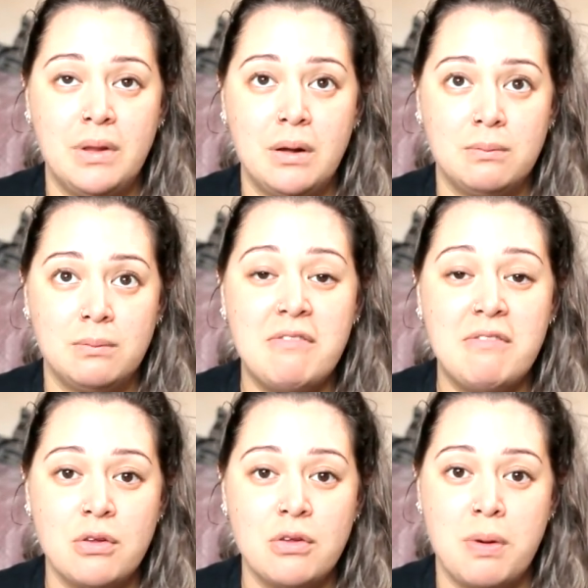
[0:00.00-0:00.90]
Having
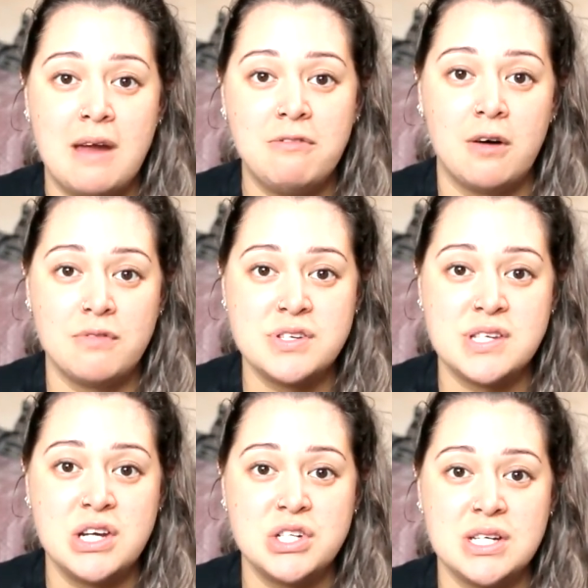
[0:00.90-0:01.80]
those brave
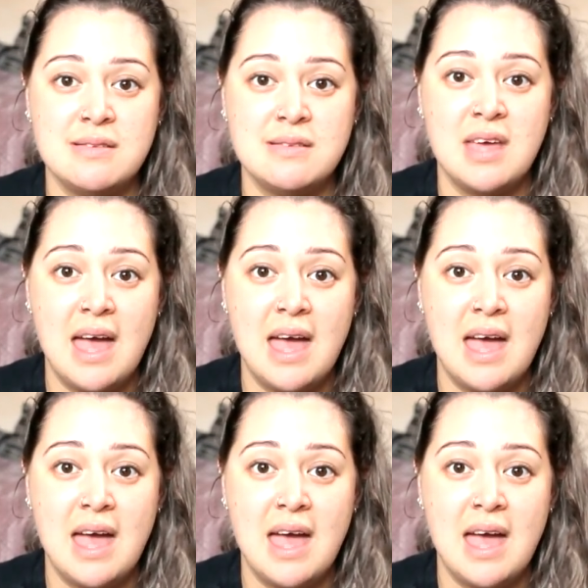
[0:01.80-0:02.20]
conversations,